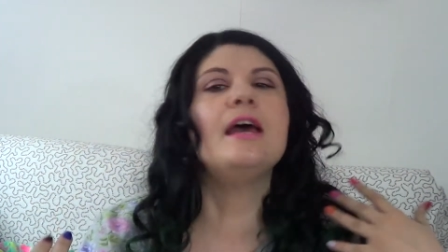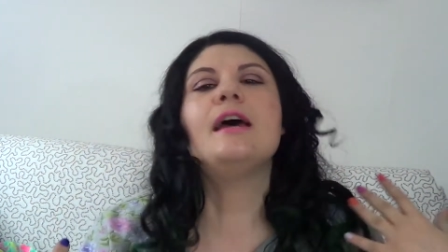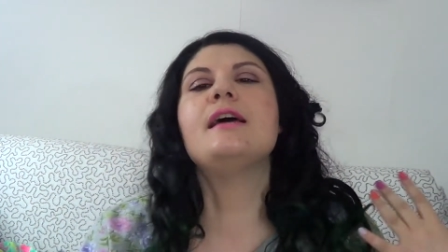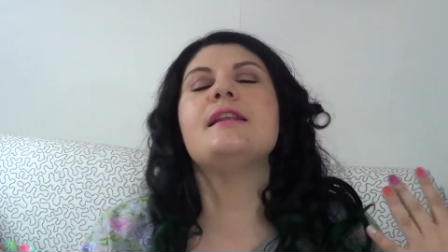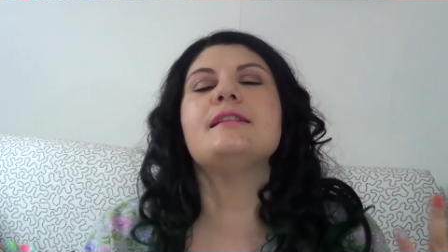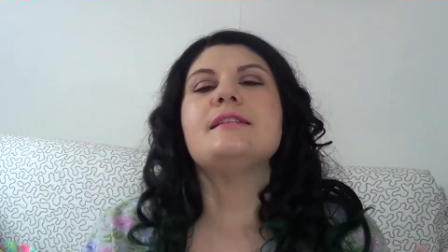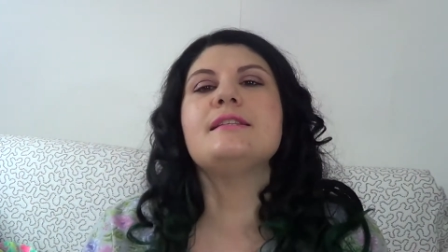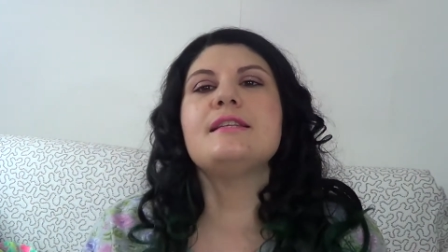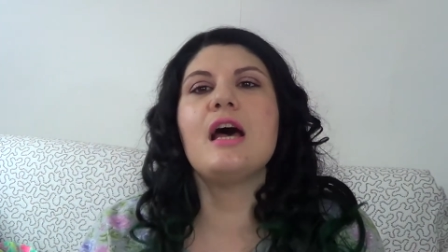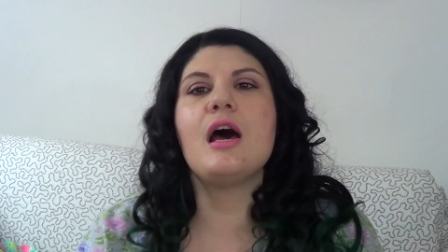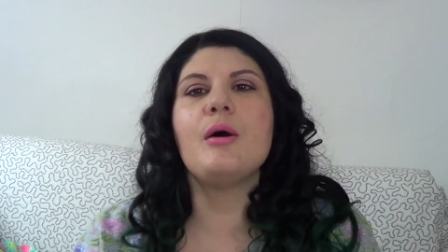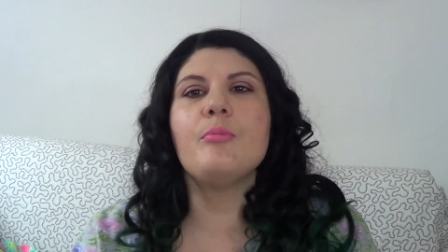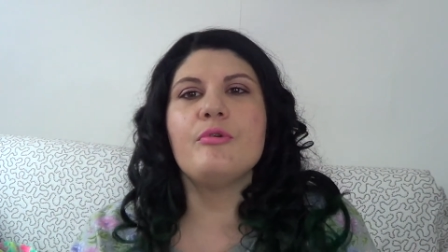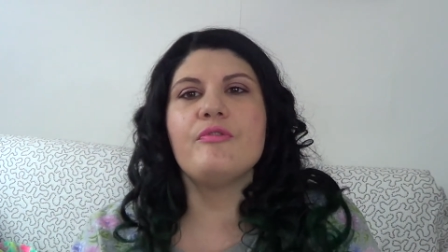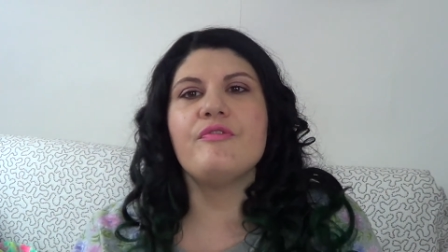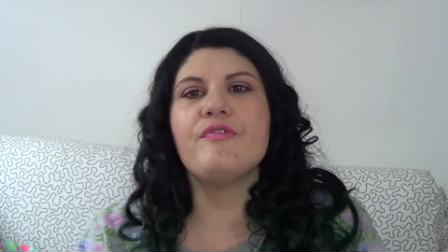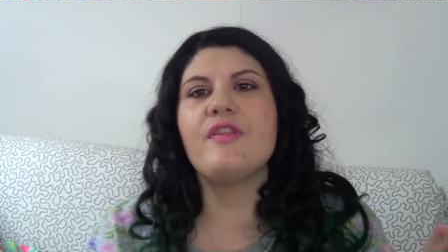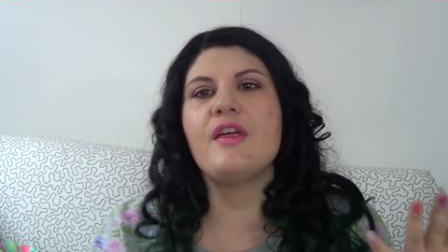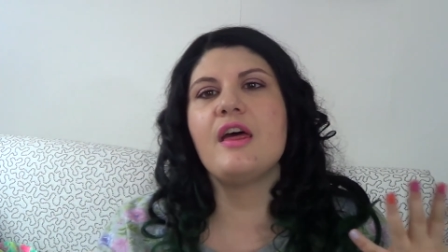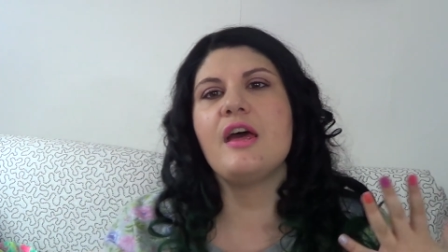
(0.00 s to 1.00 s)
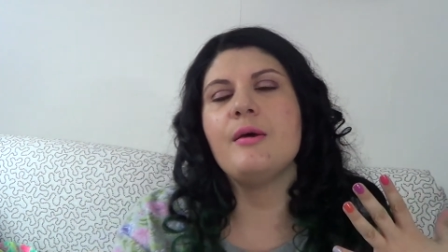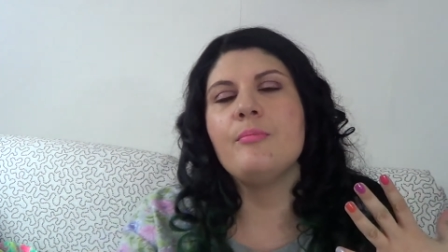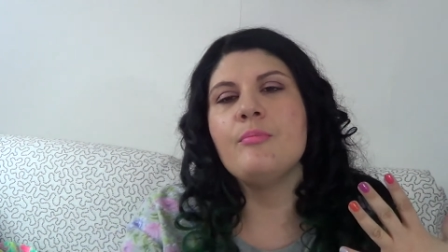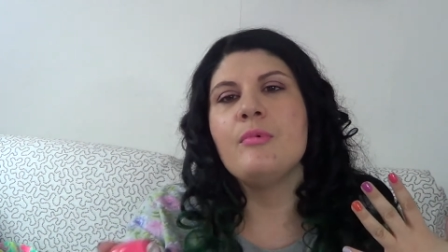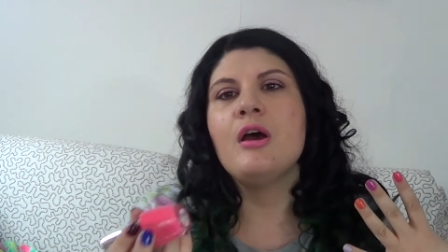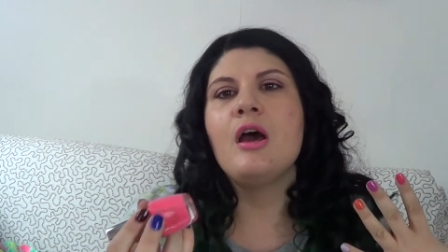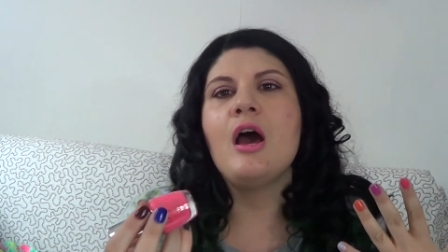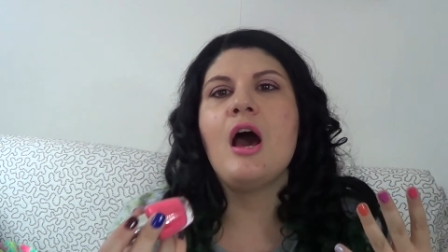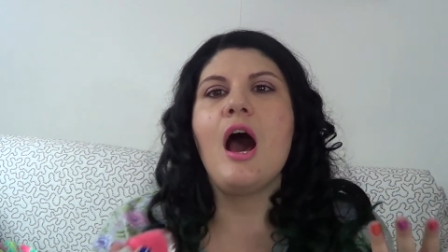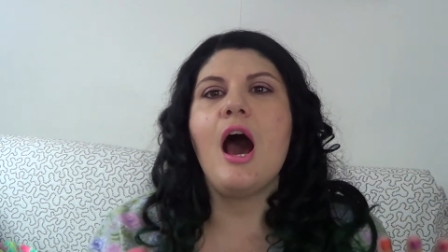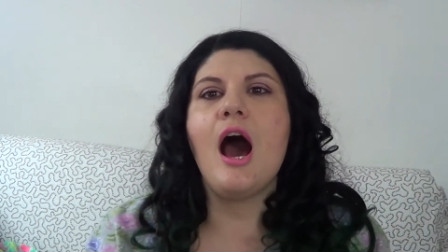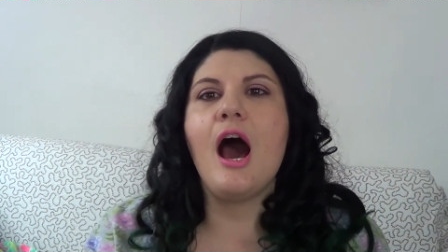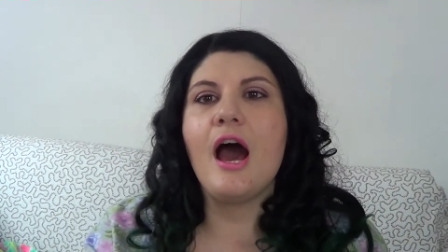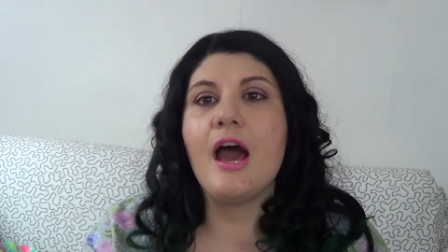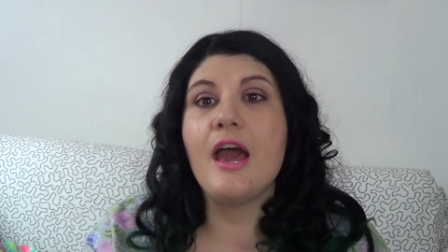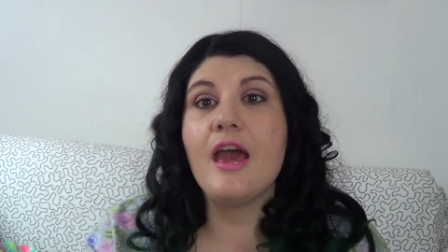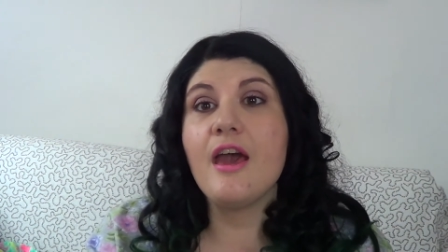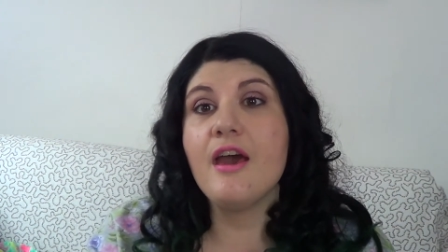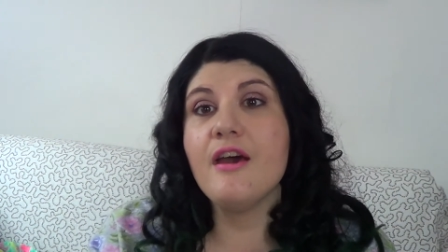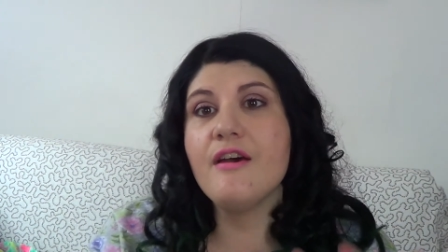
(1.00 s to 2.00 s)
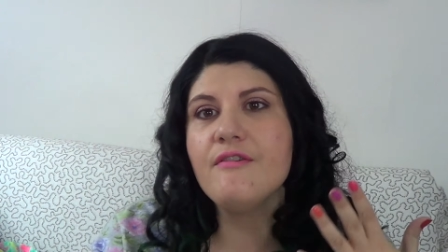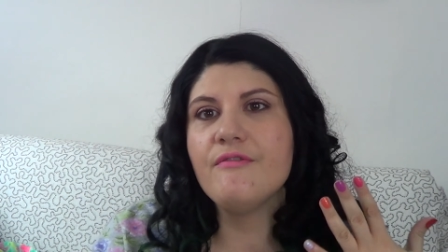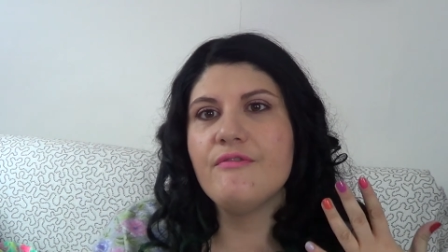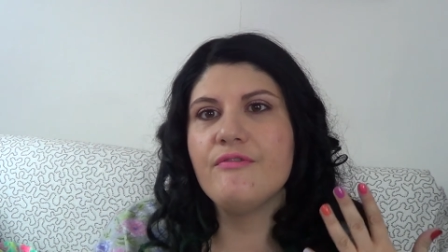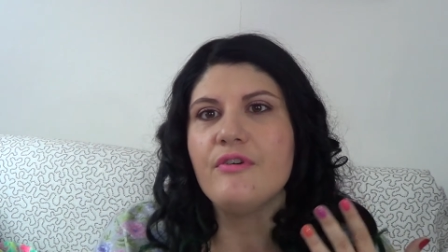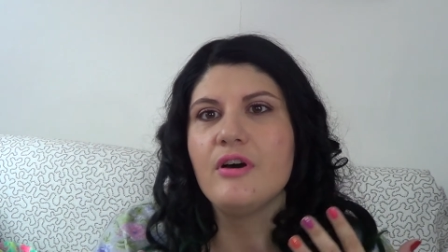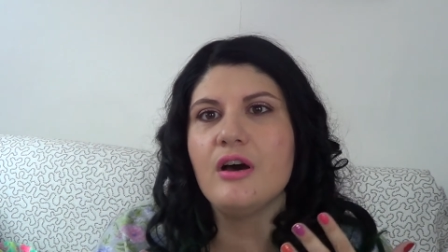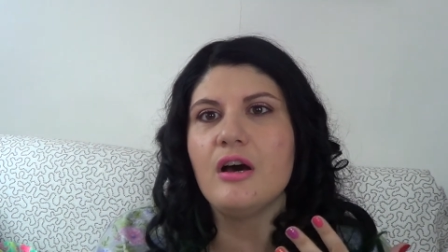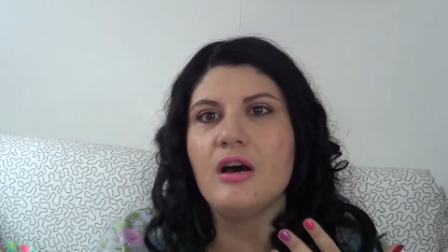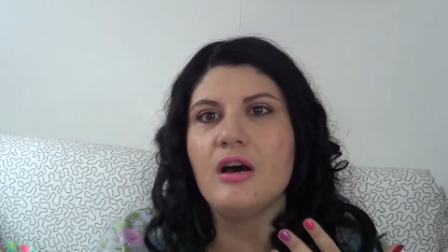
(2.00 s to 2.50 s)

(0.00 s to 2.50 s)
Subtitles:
and some of them I have